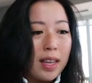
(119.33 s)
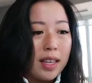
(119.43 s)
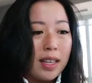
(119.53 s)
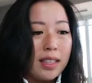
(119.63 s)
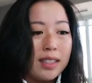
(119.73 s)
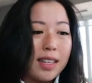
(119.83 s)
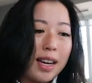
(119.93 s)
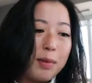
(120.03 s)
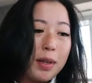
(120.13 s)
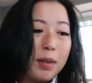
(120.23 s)
is
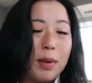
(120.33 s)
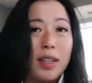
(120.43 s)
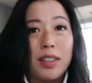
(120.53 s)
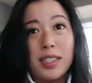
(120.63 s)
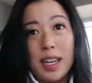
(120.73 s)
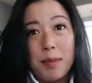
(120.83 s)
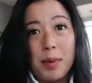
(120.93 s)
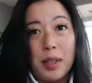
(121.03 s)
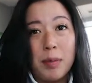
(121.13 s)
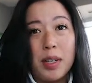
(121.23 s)
9mm,
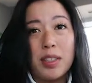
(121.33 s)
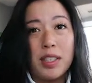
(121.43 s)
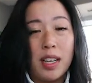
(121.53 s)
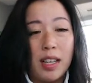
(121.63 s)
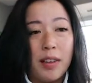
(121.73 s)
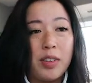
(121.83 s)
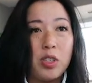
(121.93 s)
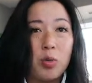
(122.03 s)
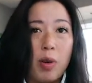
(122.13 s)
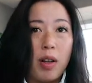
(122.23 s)
10mm,
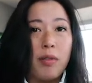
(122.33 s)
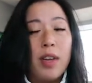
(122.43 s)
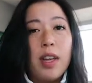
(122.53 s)
11, 12,